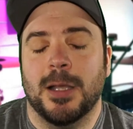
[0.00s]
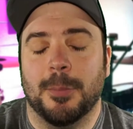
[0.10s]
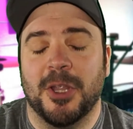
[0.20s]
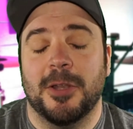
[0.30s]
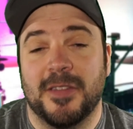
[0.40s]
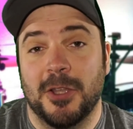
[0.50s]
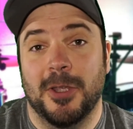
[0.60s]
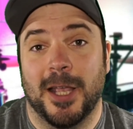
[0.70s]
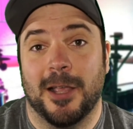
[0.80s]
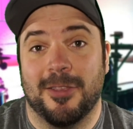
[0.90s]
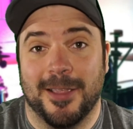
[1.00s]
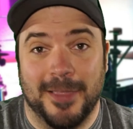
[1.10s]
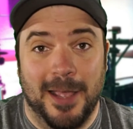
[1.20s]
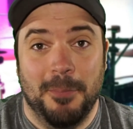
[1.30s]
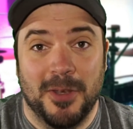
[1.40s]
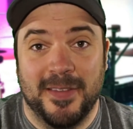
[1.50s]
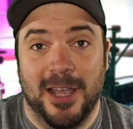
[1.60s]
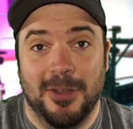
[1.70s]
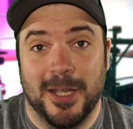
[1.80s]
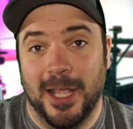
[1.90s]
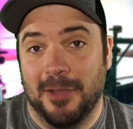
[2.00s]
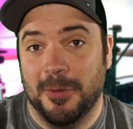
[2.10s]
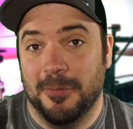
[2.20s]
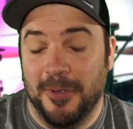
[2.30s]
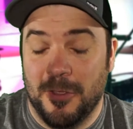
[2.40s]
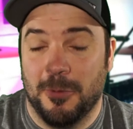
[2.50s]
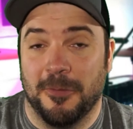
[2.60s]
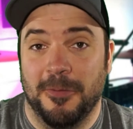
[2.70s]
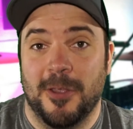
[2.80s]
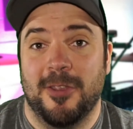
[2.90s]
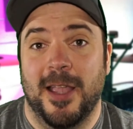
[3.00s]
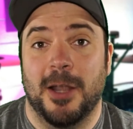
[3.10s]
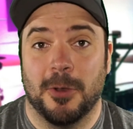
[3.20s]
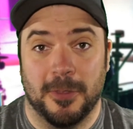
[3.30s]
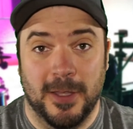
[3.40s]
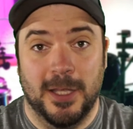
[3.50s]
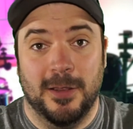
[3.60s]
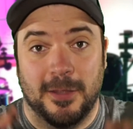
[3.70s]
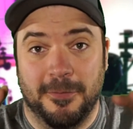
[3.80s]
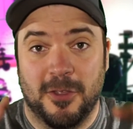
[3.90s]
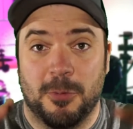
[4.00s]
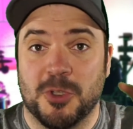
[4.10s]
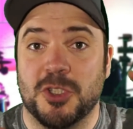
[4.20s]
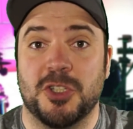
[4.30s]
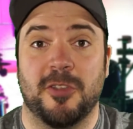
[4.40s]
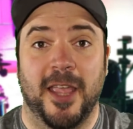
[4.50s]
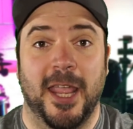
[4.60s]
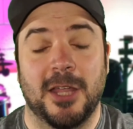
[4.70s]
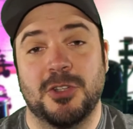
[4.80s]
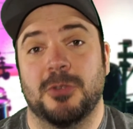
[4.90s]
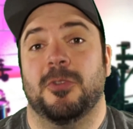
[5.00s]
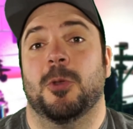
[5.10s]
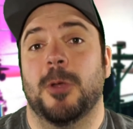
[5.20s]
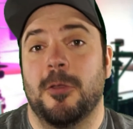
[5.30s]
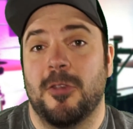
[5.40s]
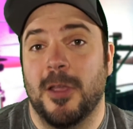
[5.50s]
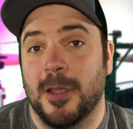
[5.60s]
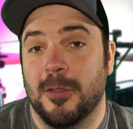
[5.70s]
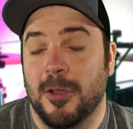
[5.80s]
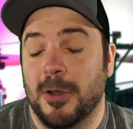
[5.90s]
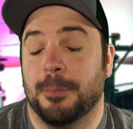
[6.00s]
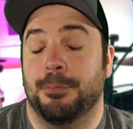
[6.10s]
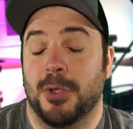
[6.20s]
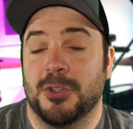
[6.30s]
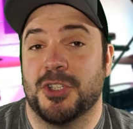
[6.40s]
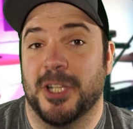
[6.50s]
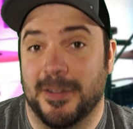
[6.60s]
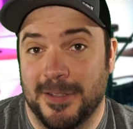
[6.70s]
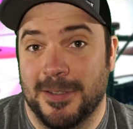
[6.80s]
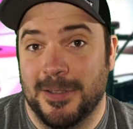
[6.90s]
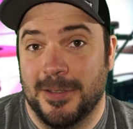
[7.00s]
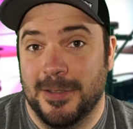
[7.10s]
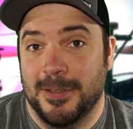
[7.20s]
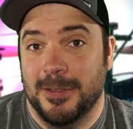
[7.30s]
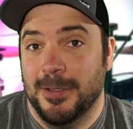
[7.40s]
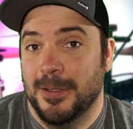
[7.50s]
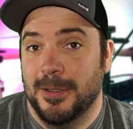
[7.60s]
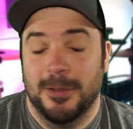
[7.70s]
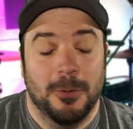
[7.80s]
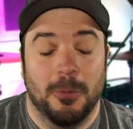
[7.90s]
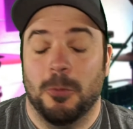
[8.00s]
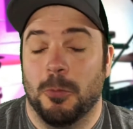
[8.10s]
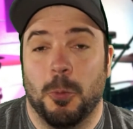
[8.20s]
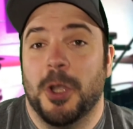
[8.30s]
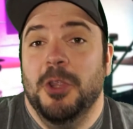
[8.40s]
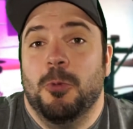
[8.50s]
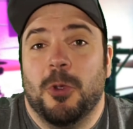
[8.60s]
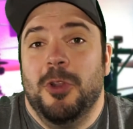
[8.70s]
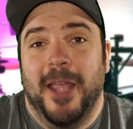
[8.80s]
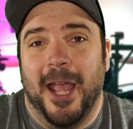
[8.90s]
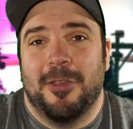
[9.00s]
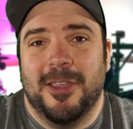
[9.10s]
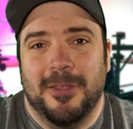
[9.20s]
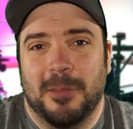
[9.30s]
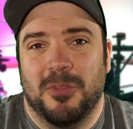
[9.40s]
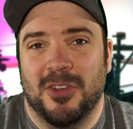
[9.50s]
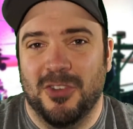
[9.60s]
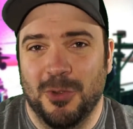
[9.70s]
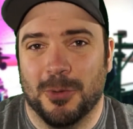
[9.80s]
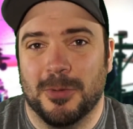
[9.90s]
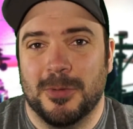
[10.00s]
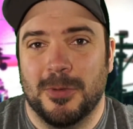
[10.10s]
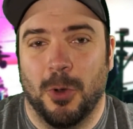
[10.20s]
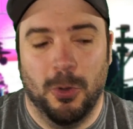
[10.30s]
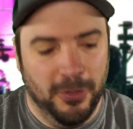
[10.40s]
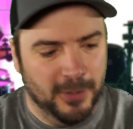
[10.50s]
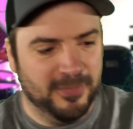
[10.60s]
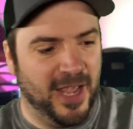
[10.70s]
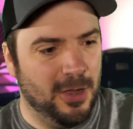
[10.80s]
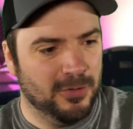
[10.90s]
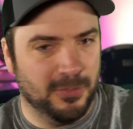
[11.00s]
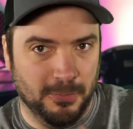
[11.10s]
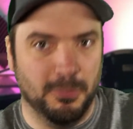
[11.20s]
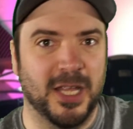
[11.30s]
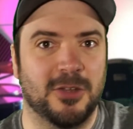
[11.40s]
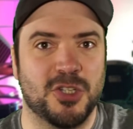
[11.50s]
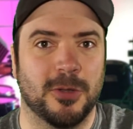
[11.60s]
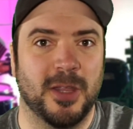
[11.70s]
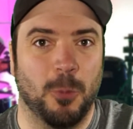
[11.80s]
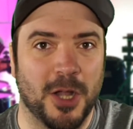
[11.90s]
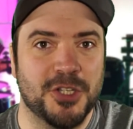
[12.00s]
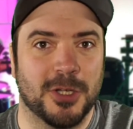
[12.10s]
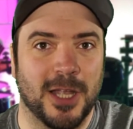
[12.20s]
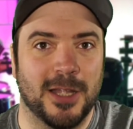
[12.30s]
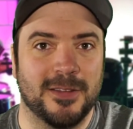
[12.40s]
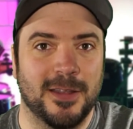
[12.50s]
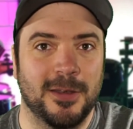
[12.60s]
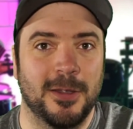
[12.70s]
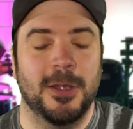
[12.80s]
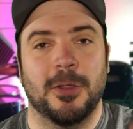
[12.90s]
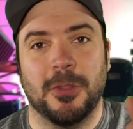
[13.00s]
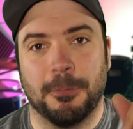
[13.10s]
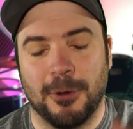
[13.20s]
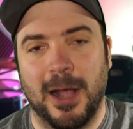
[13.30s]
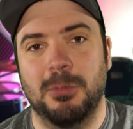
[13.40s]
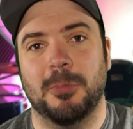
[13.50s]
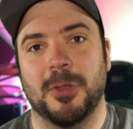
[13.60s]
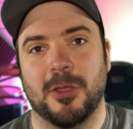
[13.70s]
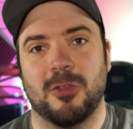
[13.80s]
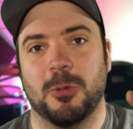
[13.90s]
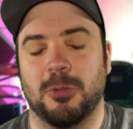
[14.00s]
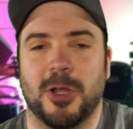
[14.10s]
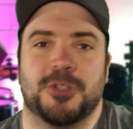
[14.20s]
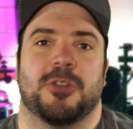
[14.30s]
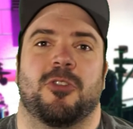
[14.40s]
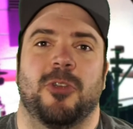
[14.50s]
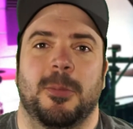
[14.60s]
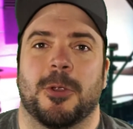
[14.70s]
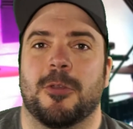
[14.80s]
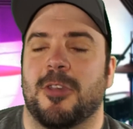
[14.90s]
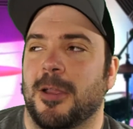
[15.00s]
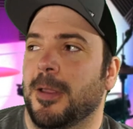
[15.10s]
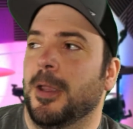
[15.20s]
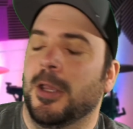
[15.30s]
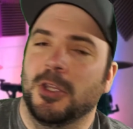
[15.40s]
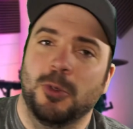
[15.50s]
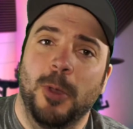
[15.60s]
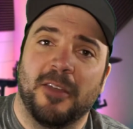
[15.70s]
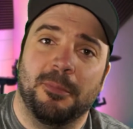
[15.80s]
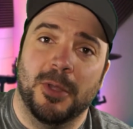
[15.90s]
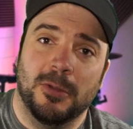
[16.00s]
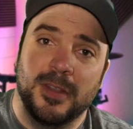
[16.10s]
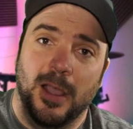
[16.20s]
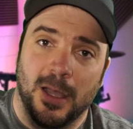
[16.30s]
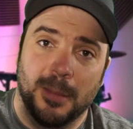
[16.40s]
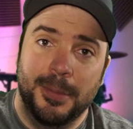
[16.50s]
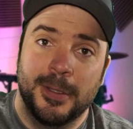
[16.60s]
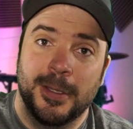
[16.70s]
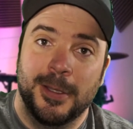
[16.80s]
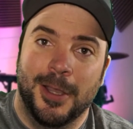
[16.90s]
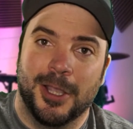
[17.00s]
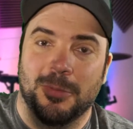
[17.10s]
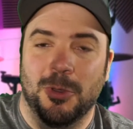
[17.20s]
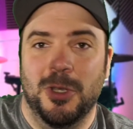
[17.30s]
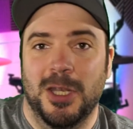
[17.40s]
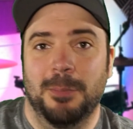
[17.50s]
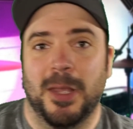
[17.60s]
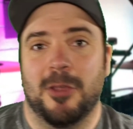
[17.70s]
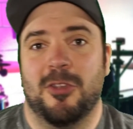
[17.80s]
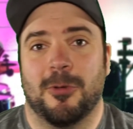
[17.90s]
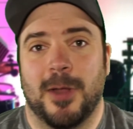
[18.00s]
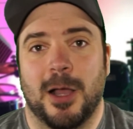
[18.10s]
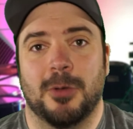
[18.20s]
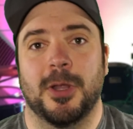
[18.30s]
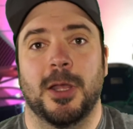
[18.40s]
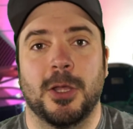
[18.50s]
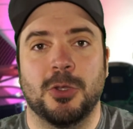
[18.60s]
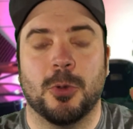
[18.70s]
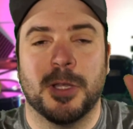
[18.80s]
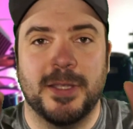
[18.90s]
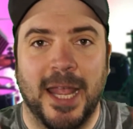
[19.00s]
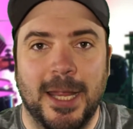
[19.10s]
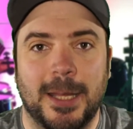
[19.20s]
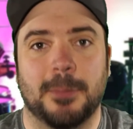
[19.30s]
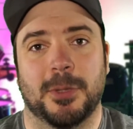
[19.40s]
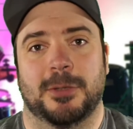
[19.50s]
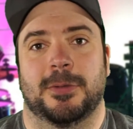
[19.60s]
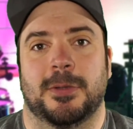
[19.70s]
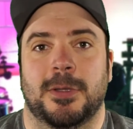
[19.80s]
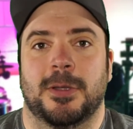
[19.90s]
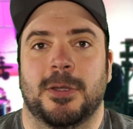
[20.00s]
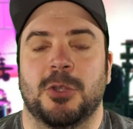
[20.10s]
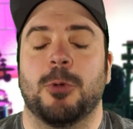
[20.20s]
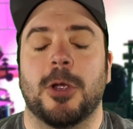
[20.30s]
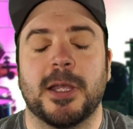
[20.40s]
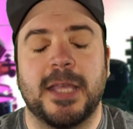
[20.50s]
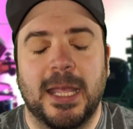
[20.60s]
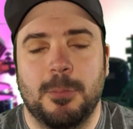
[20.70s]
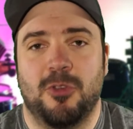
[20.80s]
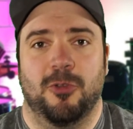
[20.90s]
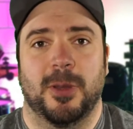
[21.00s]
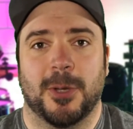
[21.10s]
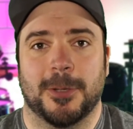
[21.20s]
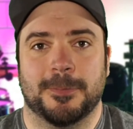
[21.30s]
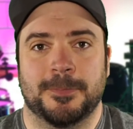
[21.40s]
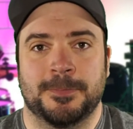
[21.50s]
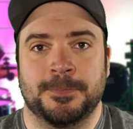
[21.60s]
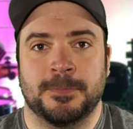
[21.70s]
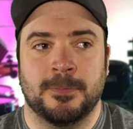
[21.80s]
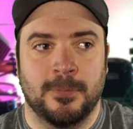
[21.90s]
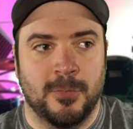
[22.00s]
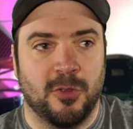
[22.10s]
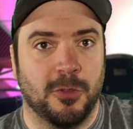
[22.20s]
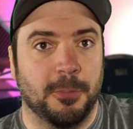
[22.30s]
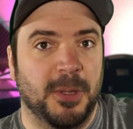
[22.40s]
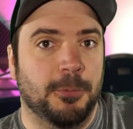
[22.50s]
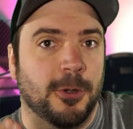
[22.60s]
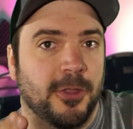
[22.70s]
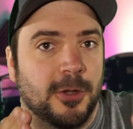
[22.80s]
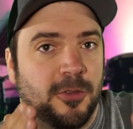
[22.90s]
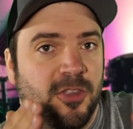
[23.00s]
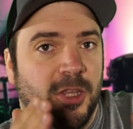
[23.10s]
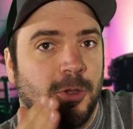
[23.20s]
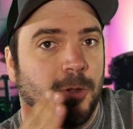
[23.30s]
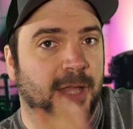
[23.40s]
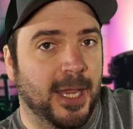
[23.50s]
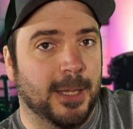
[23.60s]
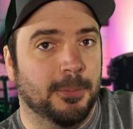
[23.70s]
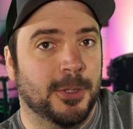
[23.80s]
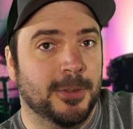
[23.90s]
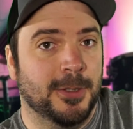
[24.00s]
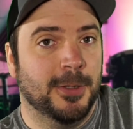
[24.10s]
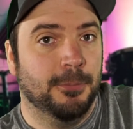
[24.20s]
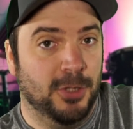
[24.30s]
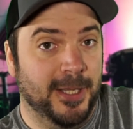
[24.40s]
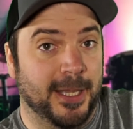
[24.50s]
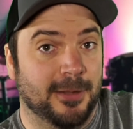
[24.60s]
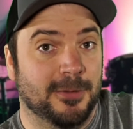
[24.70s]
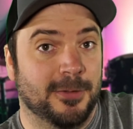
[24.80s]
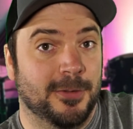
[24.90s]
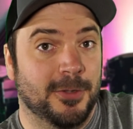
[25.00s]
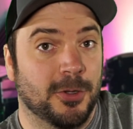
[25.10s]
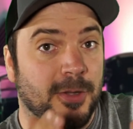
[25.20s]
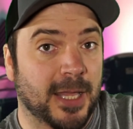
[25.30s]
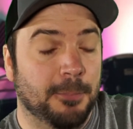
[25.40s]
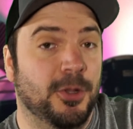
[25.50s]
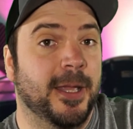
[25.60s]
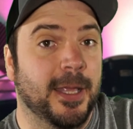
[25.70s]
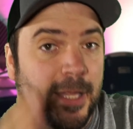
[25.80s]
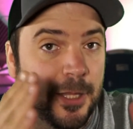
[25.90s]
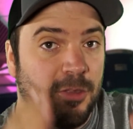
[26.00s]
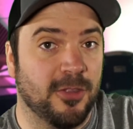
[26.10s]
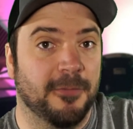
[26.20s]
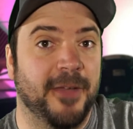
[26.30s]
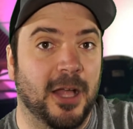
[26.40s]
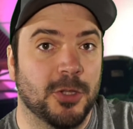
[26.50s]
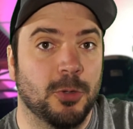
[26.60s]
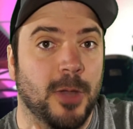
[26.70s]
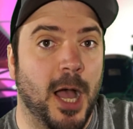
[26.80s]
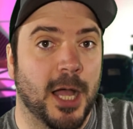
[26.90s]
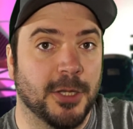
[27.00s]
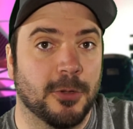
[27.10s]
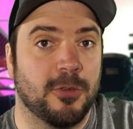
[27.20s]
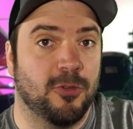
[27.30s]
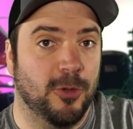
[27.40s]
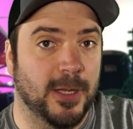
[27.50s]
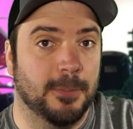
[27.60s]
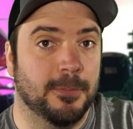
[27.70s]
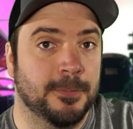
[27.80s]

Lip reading: I'm here to tell you guys that that mentality, having Facebook fix that or thinking that Facebook should just hand you viewers, is utter bullshit. What are you really asking them to do? Hold them down to make sure they watch your content? The problem is with larger streamers, you have built up a community based around your game. You are a game streamer. So the people are there to see your game play. Your gameplay is the value on your stream.